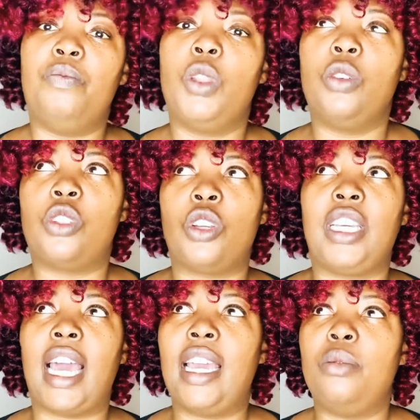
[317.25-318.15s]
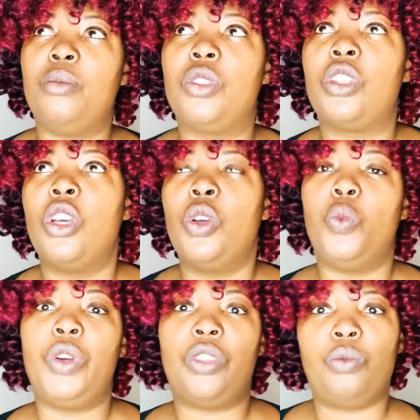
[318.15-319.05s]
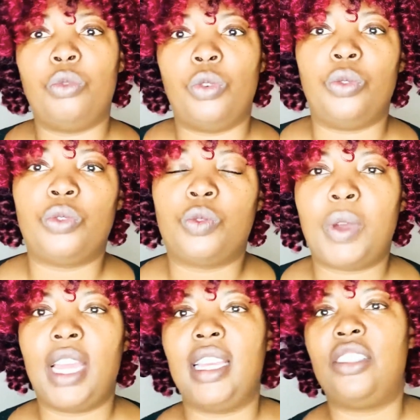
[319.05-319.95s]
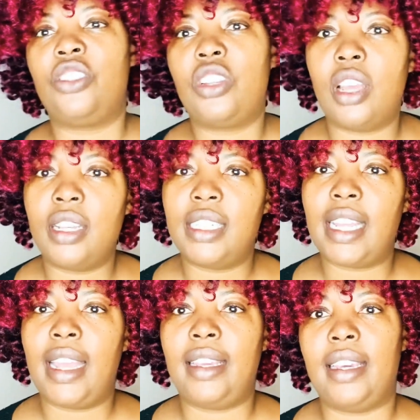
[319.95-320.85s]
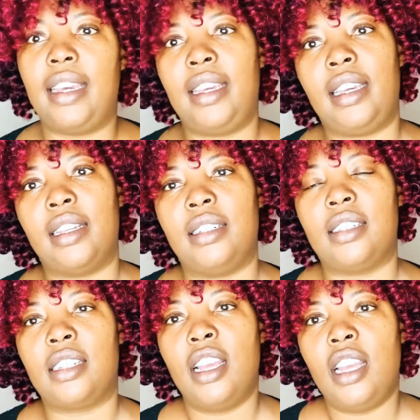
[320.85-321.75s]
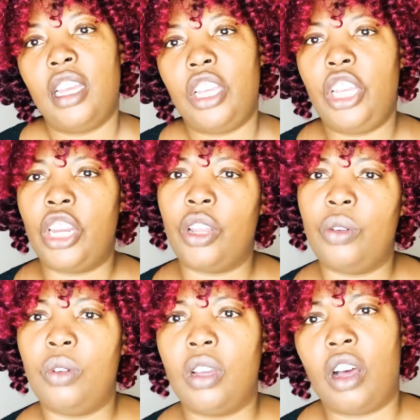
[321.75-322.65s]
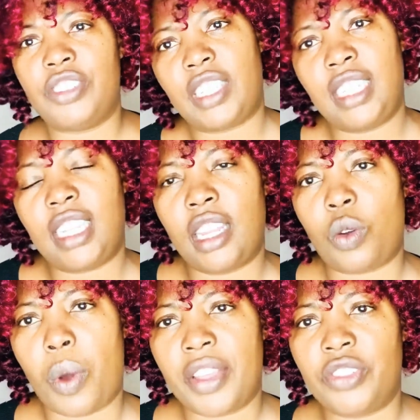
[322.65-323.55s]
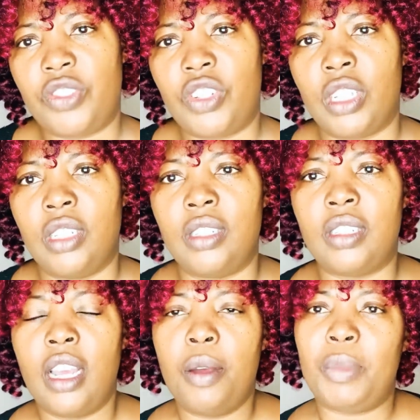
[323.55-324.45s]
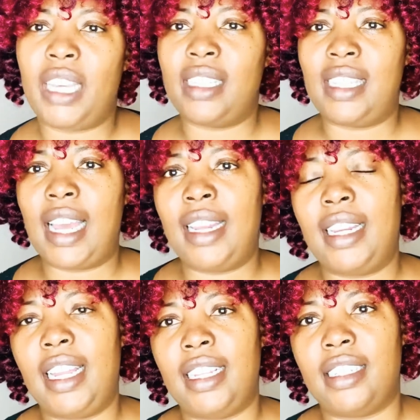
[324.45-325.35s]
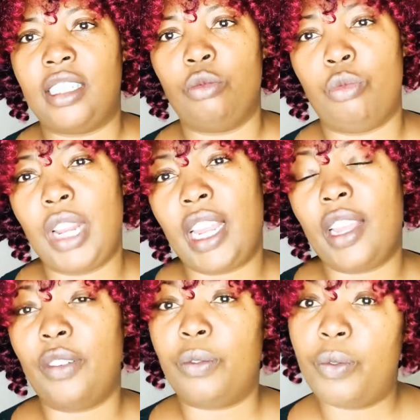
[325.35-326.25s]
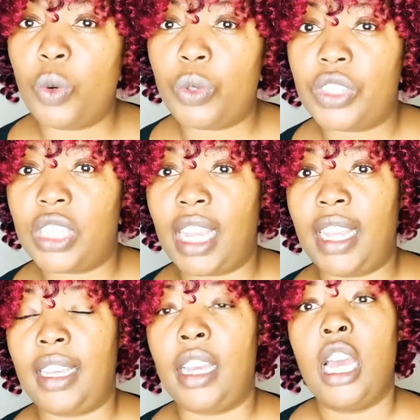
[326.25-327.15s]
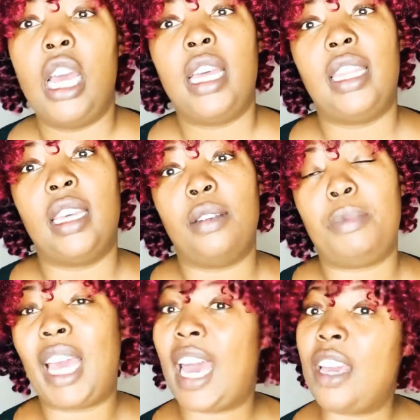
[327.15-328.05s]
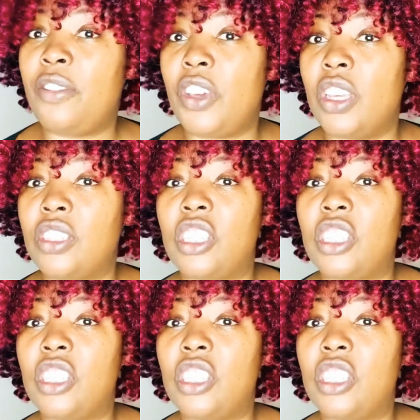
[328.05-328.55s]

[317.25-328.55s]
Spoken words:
so games with rules where it's turn taking and, you know, asking each other questions, because then it's reinforcing the behaviors